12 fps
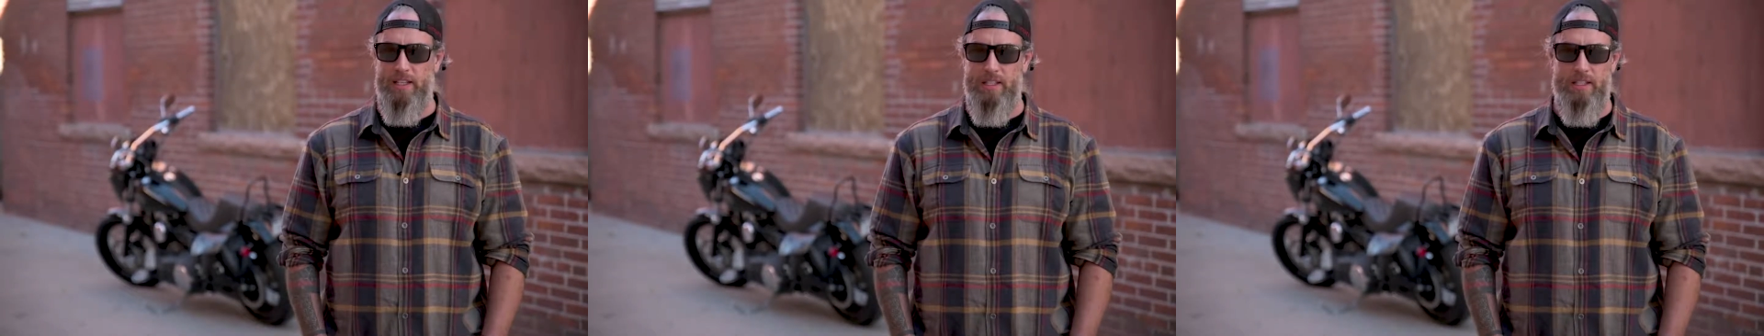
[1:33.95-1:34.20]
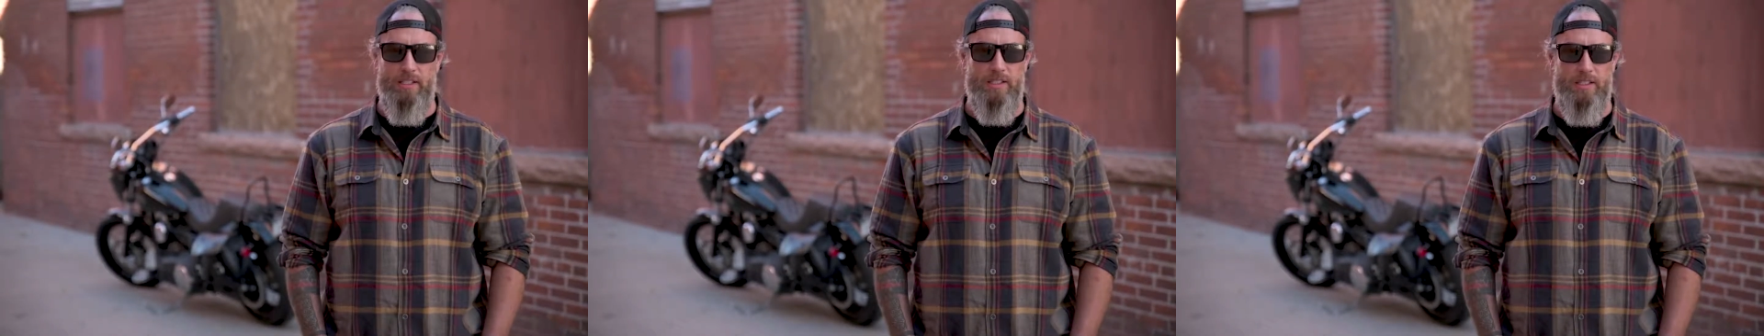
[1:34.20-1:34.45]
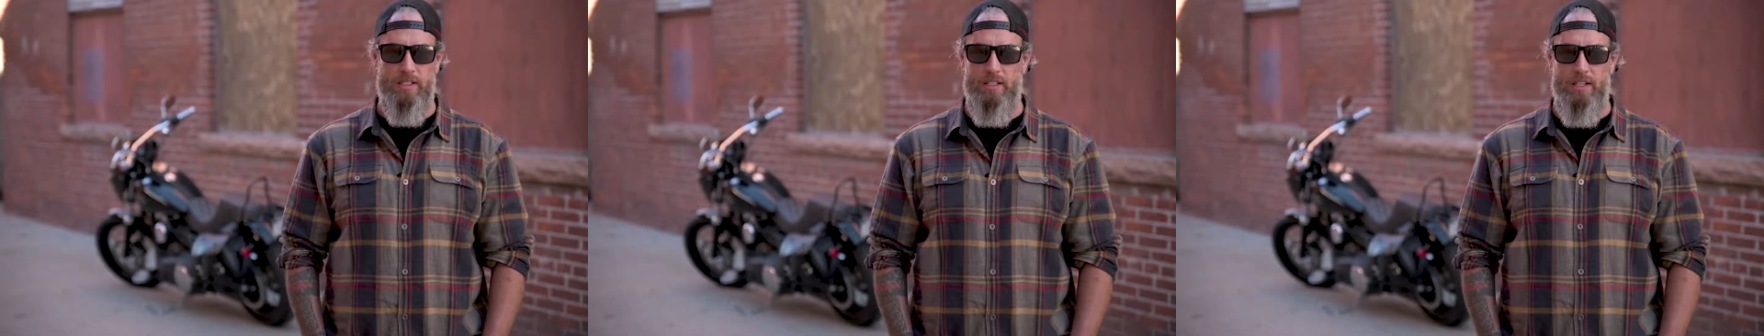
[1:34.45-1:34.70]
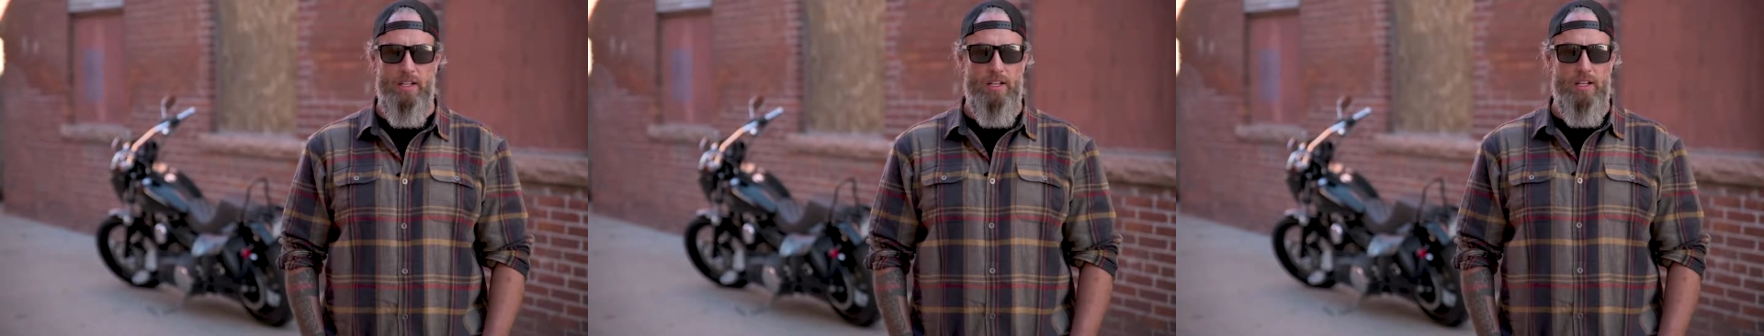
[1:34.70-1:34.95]
things and
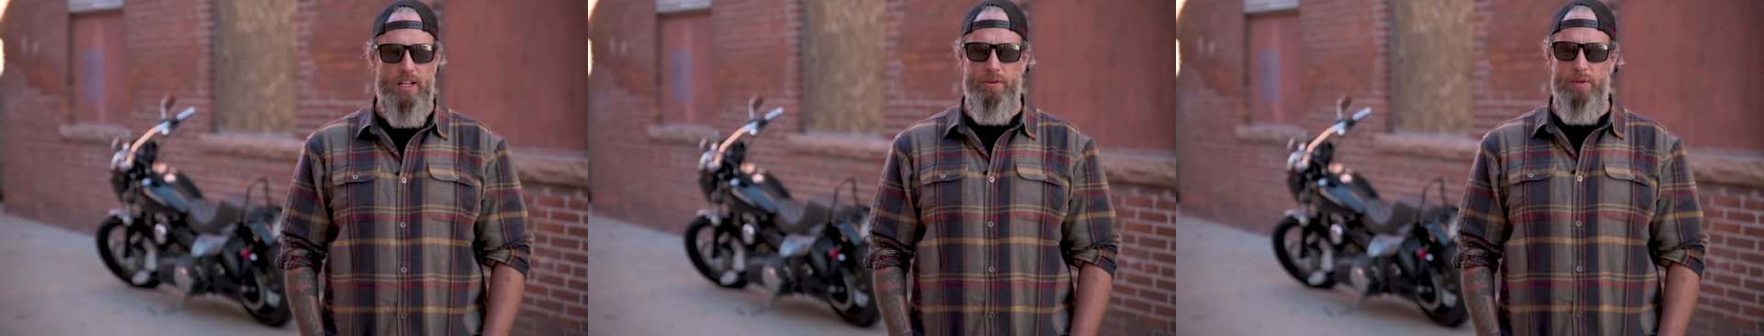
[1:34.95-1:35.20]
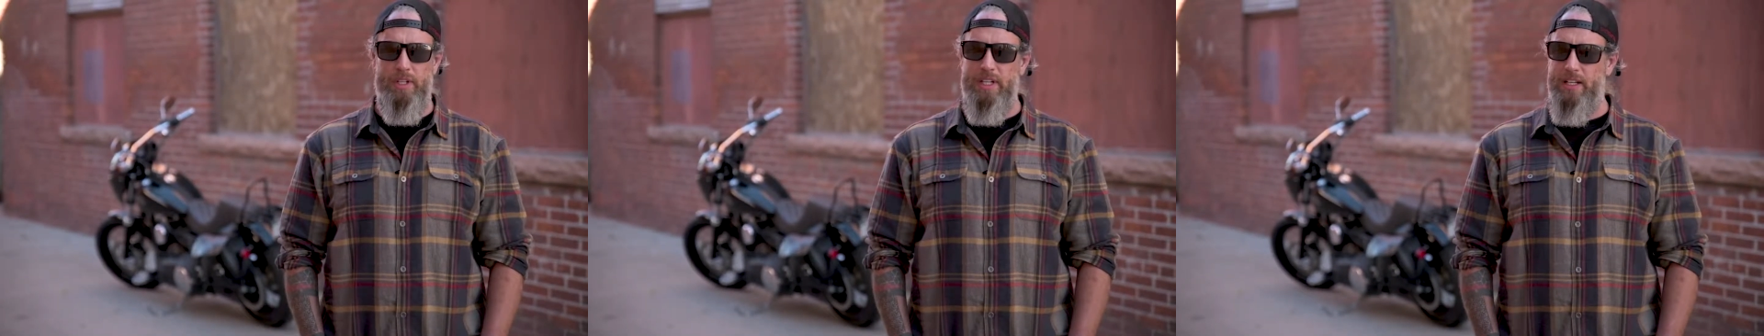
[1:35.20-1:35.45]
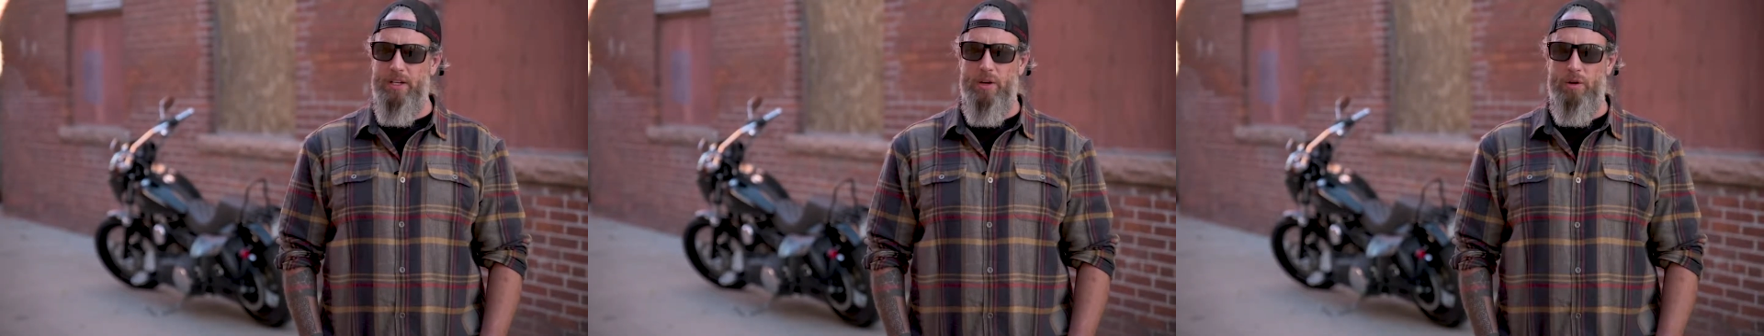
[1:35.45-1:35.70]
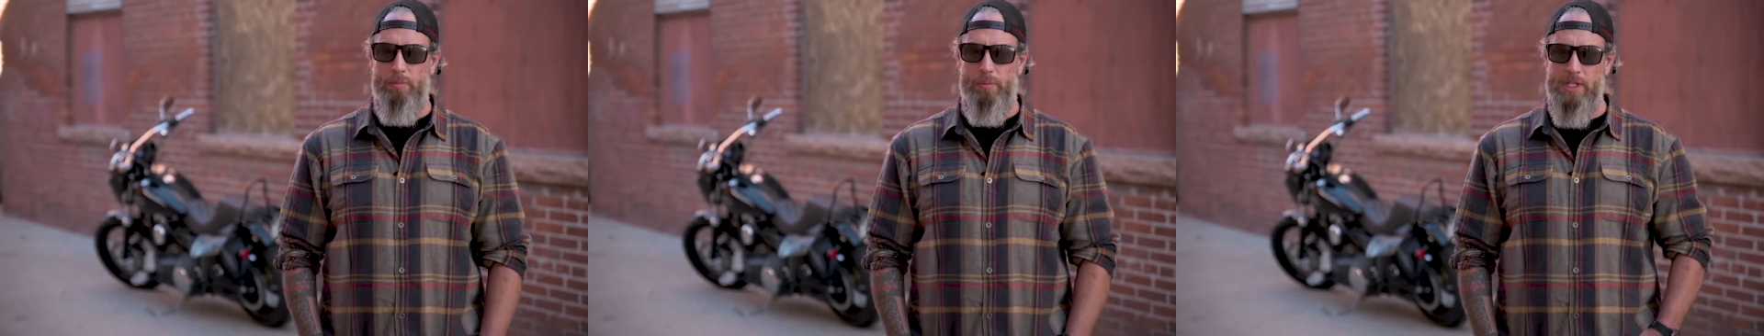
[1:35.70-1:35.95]
he really didn't
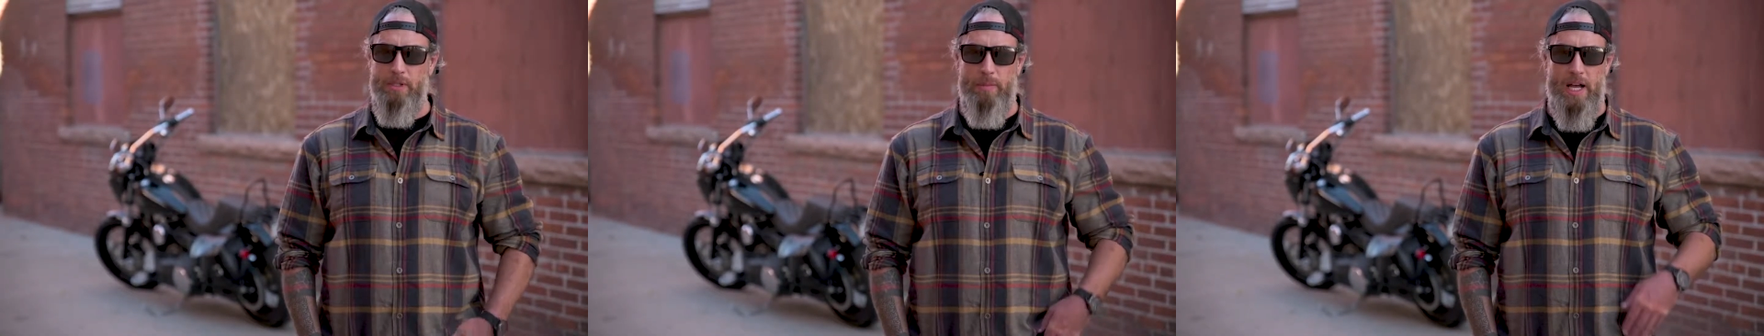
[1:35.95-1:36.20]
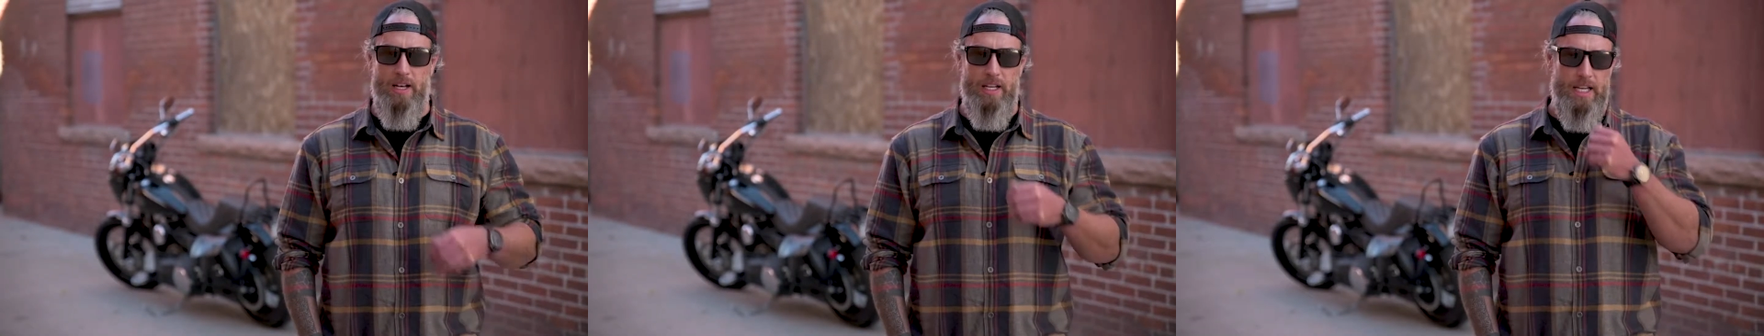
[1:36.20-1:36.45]
know much about it.